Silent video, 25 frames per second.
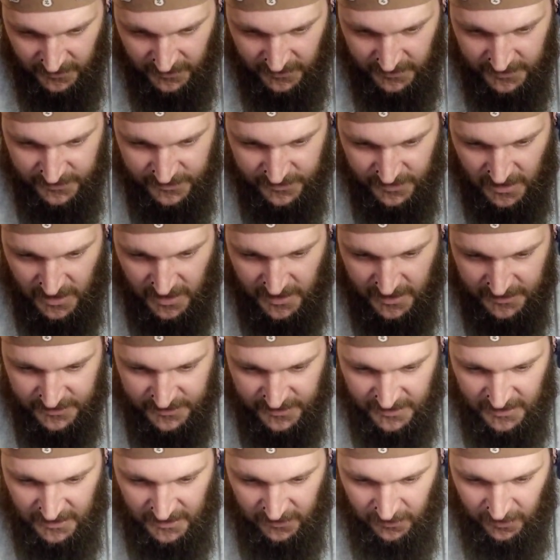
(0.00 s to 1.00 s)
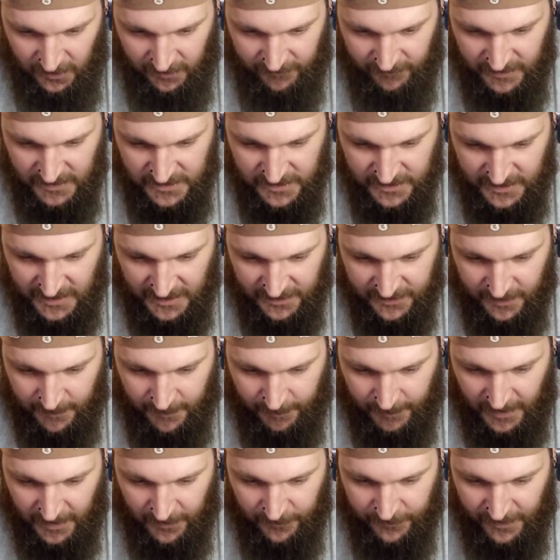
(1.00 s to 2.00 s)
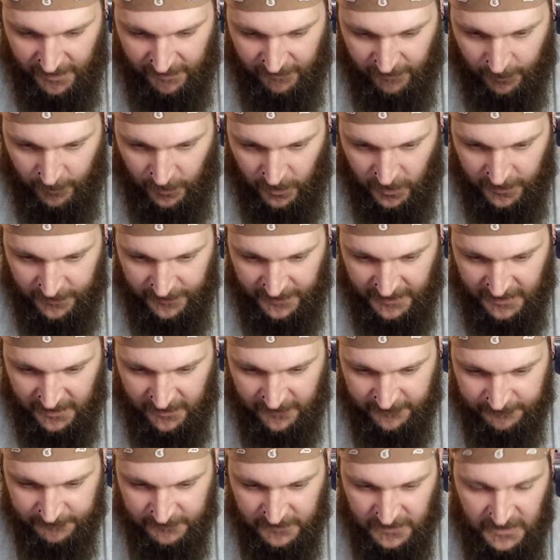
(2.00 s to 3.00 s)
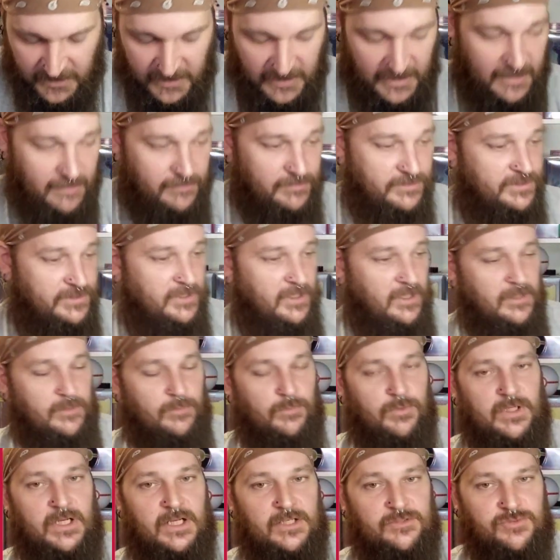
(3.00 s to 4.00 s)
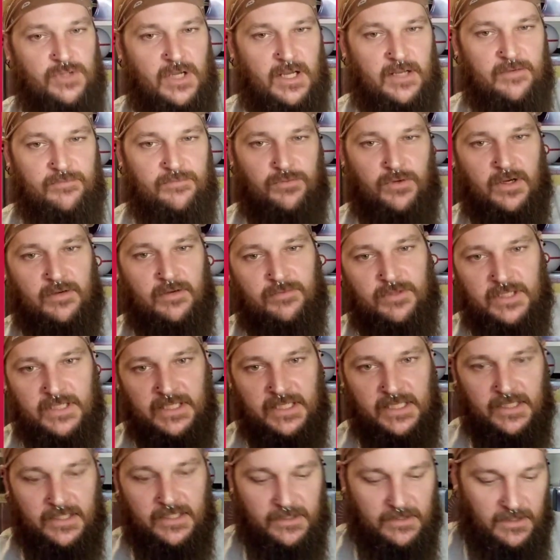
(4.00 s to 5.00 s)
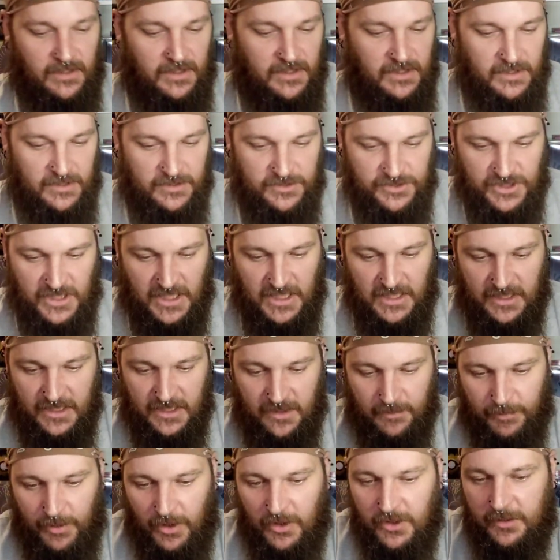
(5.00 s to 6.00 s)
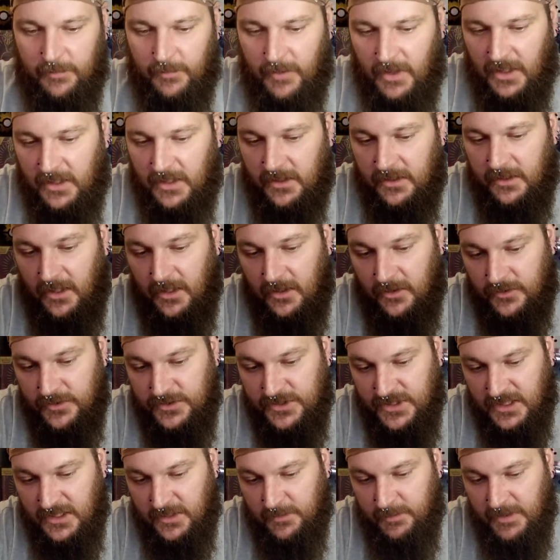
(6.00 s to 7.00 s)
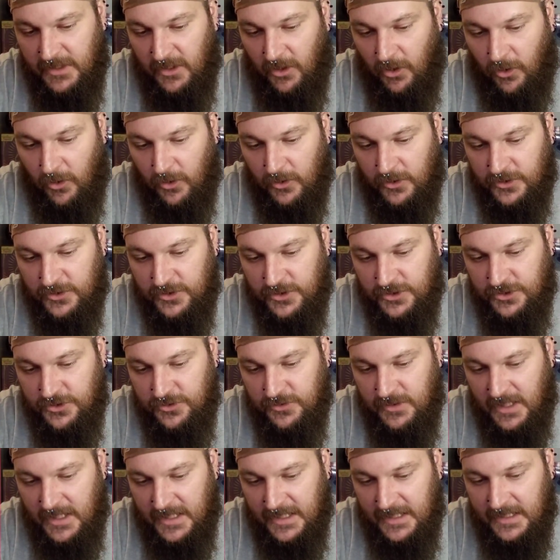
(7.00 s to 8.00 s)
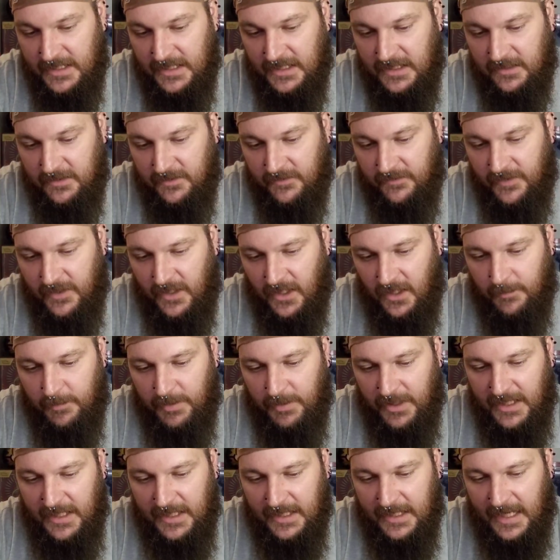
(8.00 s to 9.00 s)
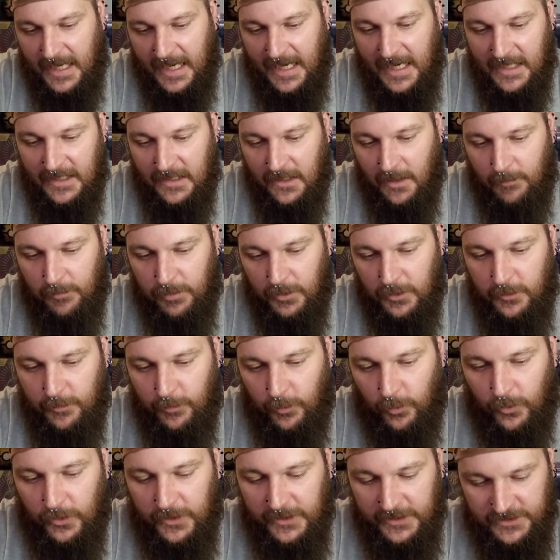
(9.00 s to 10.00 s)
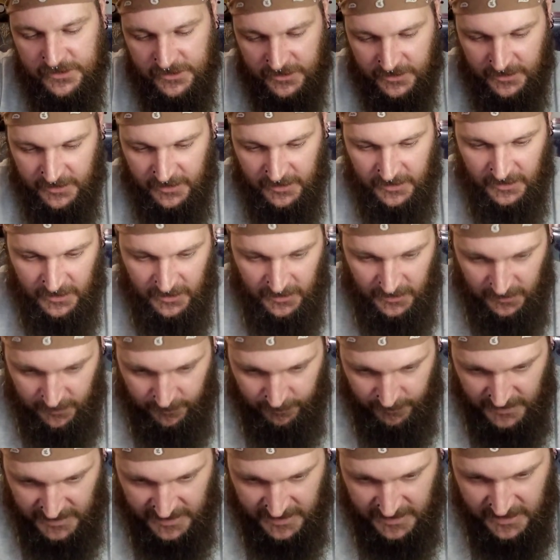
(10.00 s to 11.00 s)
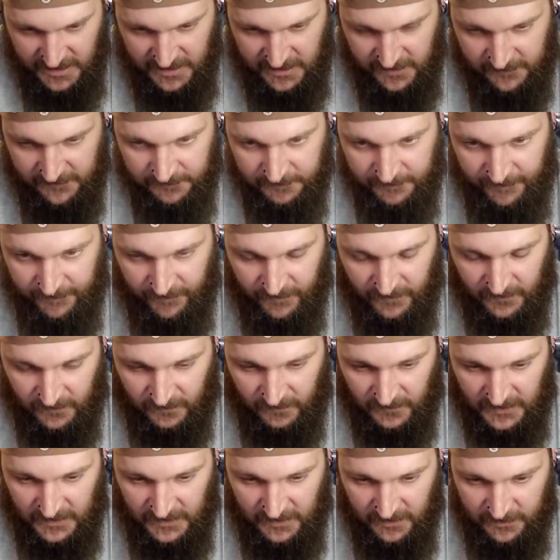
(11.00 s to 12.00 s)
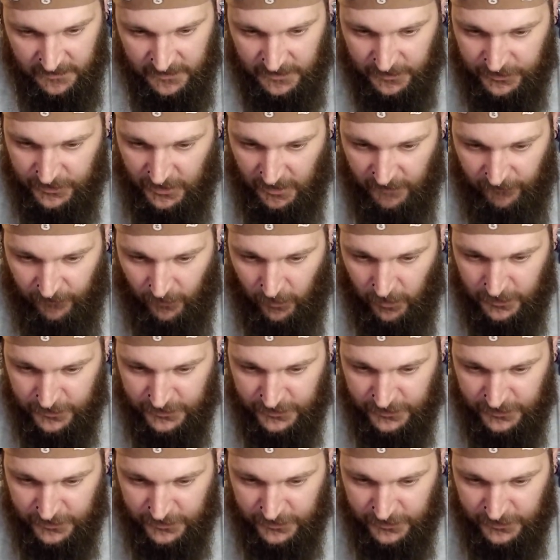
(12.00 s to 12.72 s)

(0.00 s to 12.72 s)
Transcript: That's nice. And I love that it's got the both of them on there. That was another one I tried forever to get shiny in Pokemon Go. It seemed to be the hardest because you got to get the pink and the blue boys. Man. So far